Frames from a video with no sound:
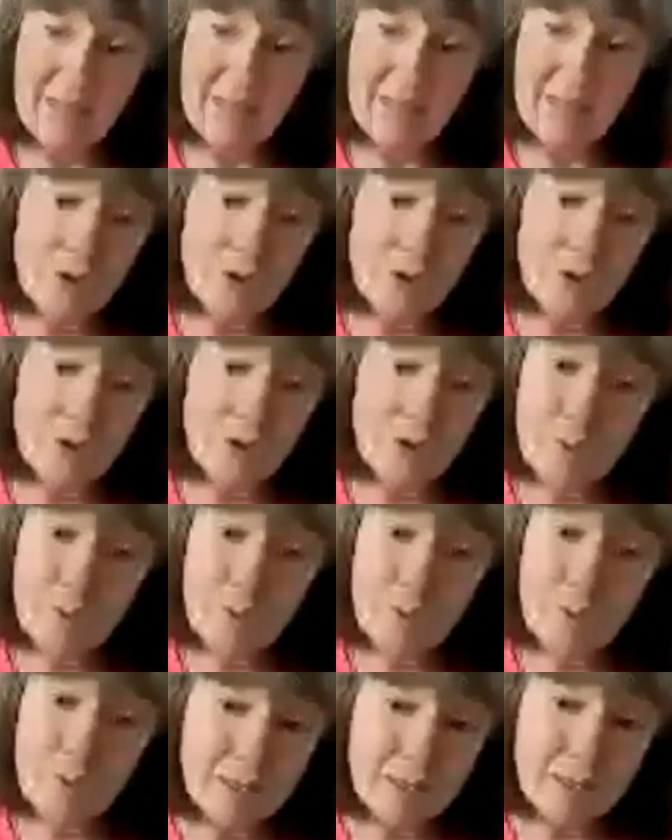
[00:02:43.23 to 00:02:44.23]
Then
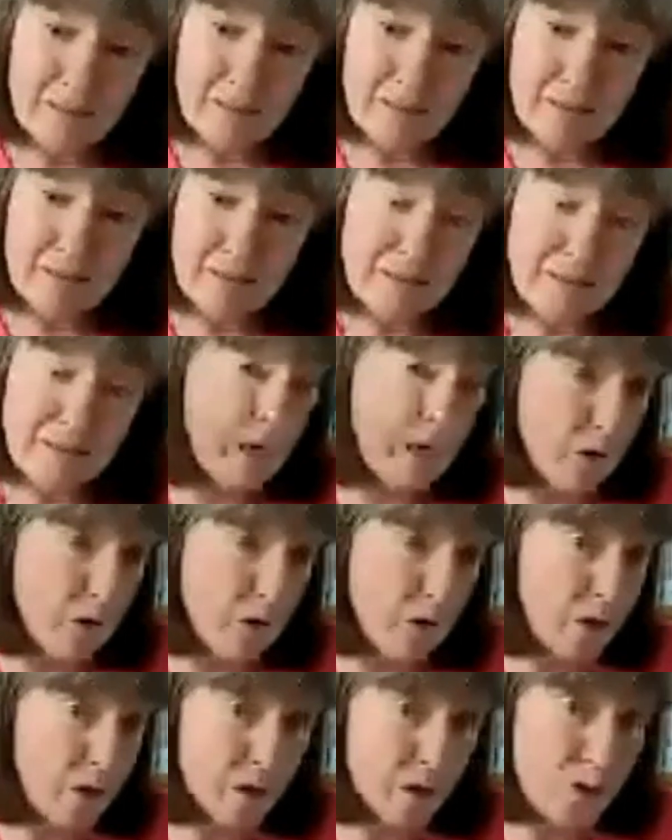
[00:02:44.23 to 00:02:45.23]
you
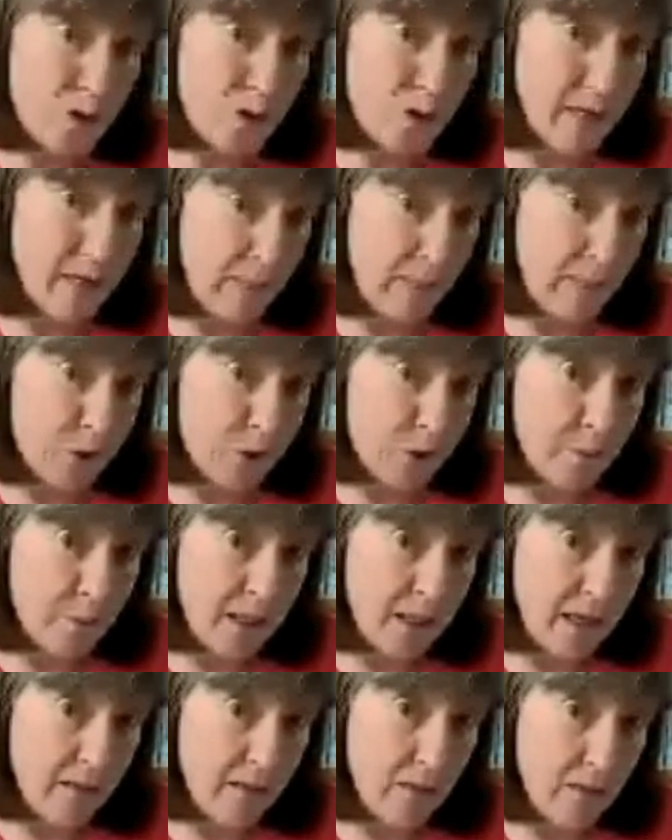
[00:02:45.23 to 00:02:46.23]
can also
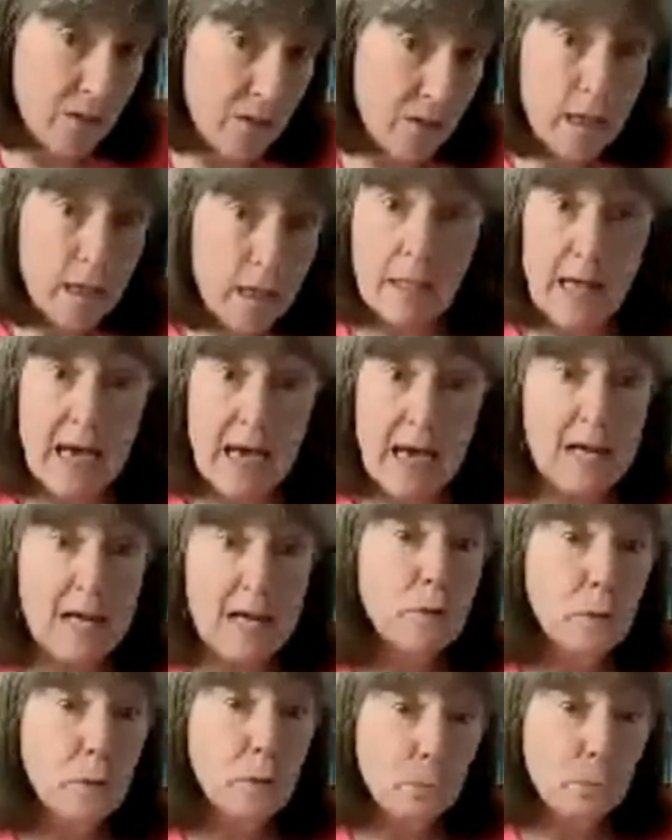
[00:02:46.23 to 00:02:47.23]
capture behaviors. A
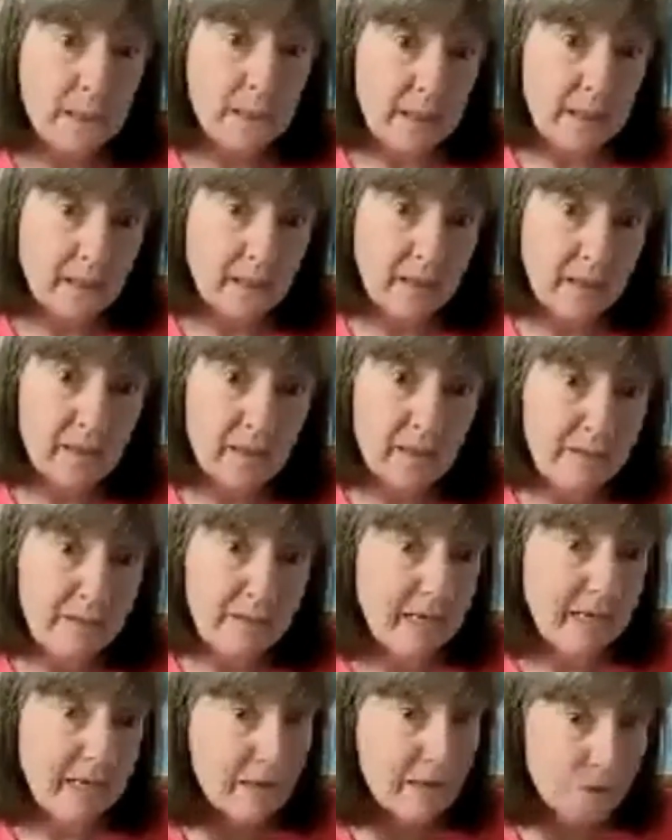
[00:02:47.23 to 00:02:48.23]
lot of luring.
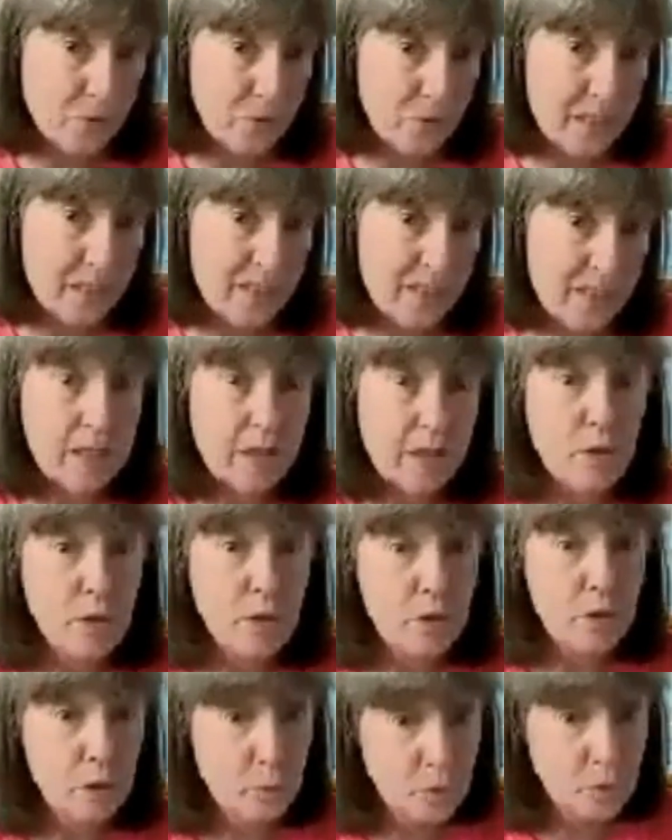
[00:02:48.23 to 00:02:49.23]
Take the treat
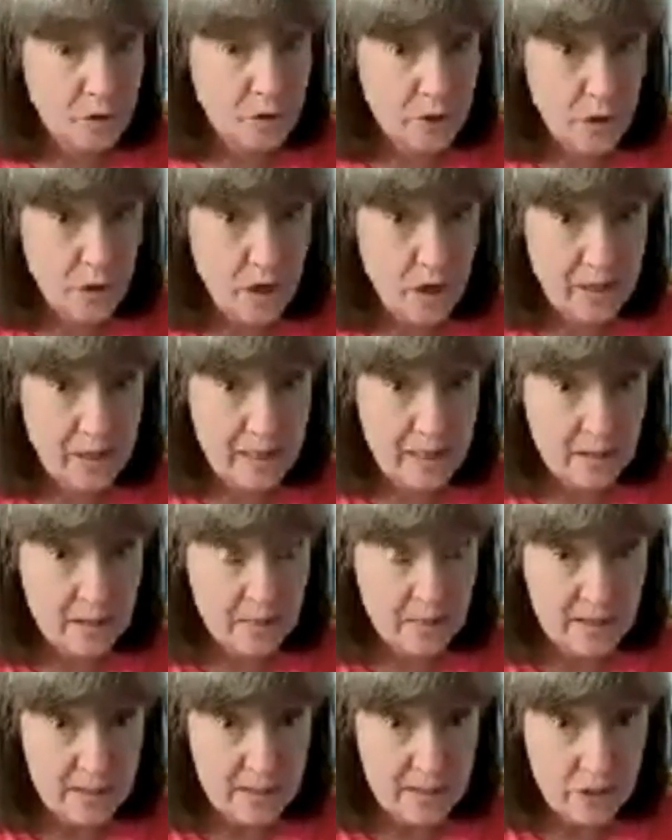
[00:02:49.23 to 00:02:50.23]
and you can lure the dog
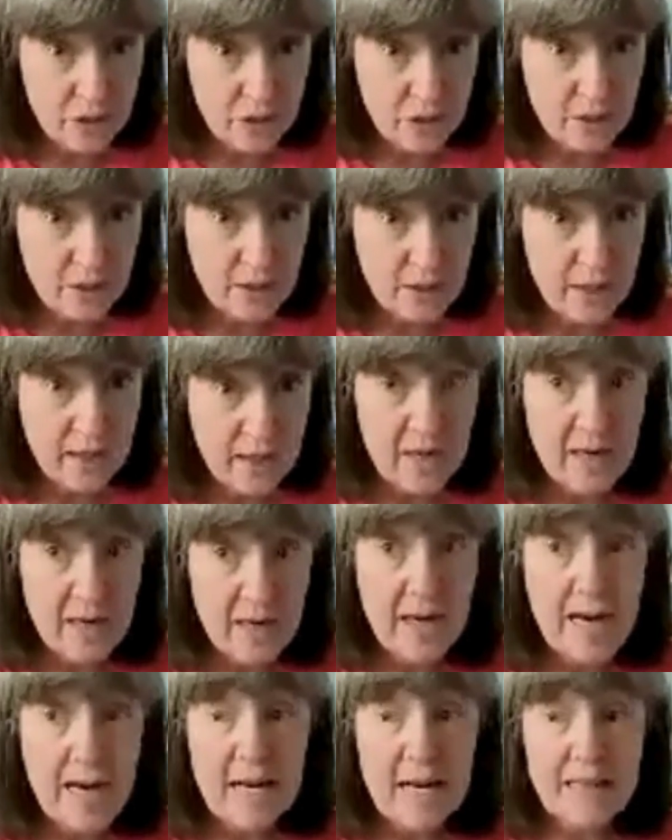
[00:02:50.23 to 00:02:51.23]
into position.
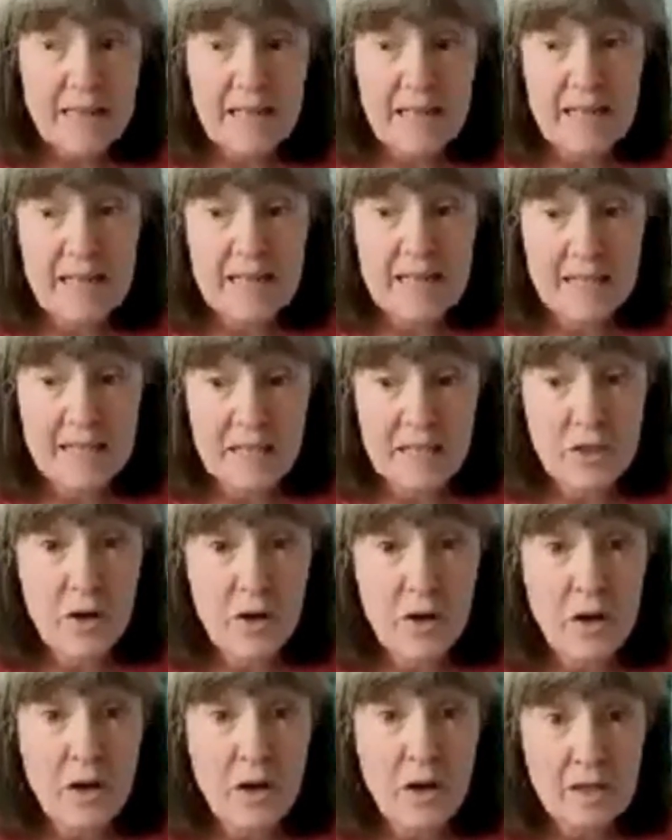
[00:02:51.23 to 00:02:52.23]
And then as
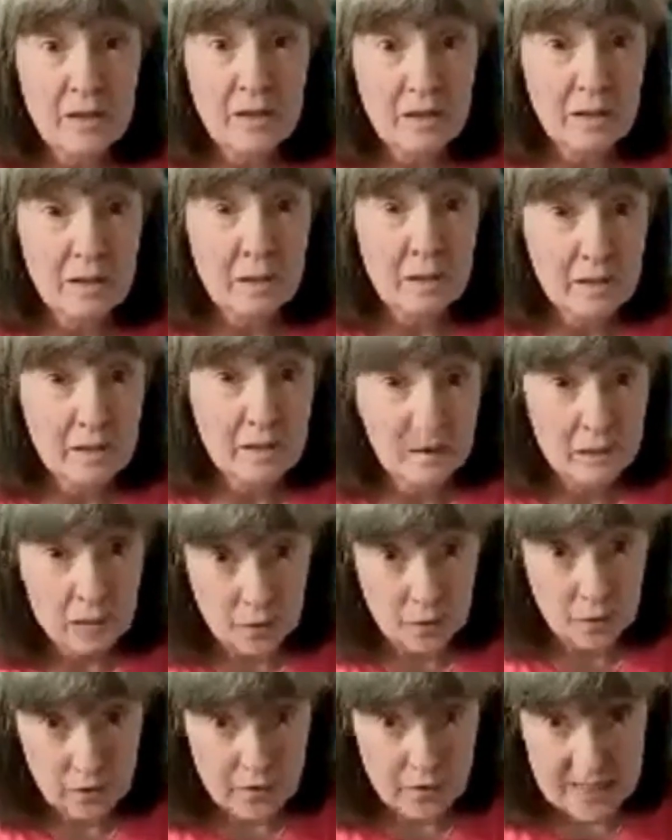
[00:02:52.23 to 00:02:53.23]
the dog
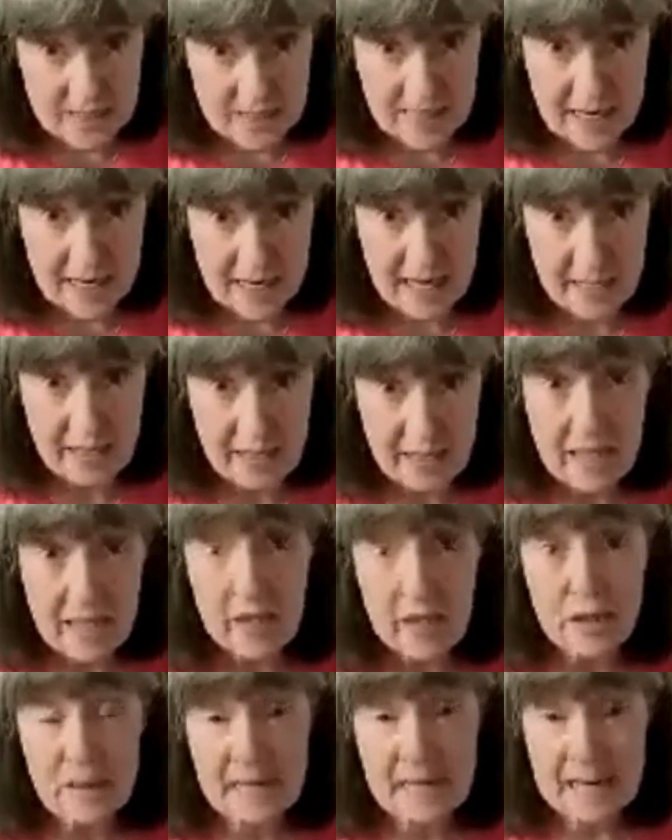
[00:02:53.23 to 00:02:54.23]
learns that,
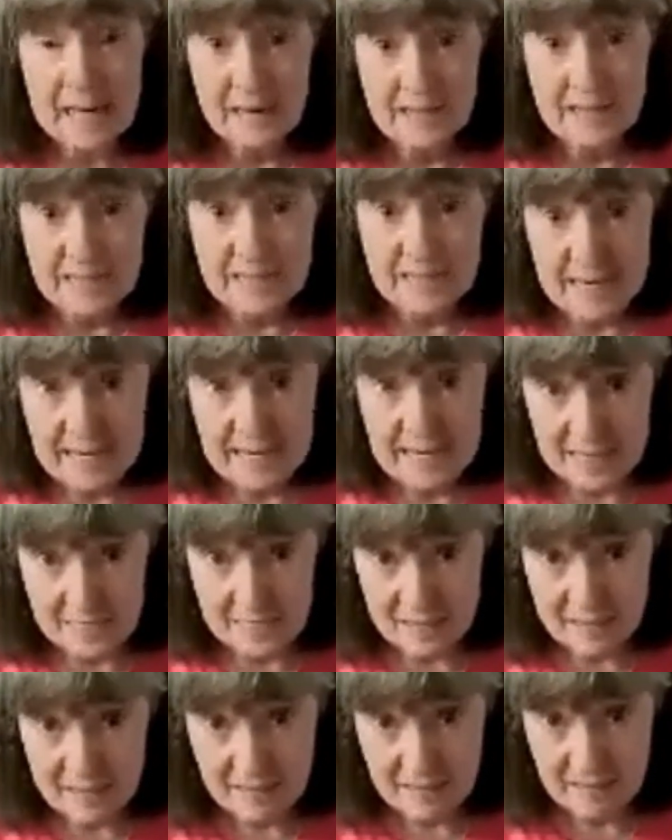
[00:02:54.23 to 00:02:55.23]
then you'll add the
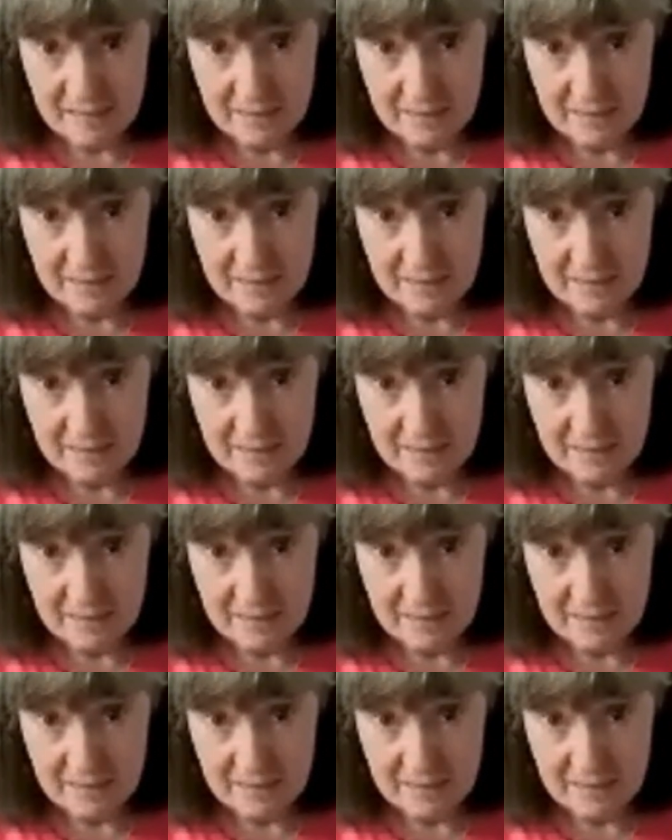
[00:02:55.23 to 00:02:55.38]
sign.